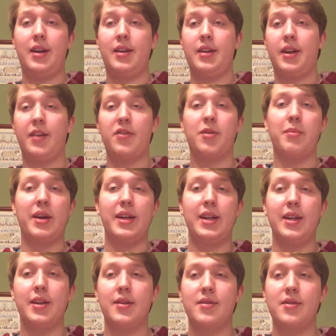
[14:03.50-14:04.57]
and gives some
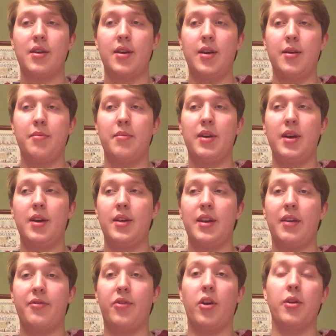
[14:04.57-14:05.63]
ideas
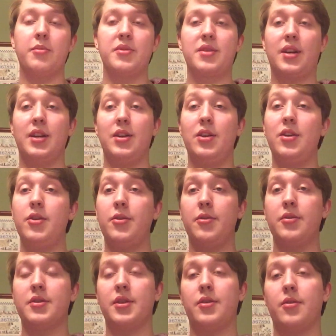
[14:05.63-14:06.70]
that farms can
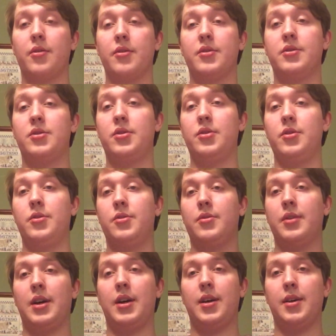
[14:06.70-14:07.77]
use in order
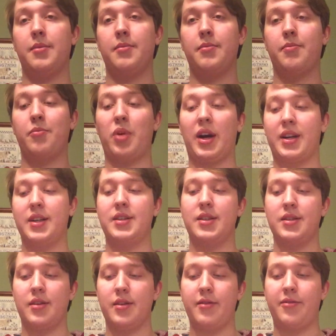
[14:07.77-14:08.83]
to practice
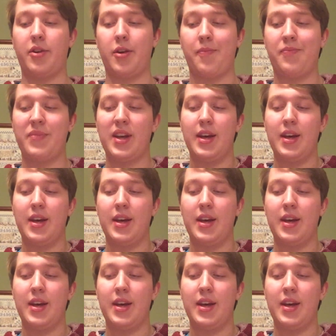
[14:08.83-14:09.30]
this on the farm.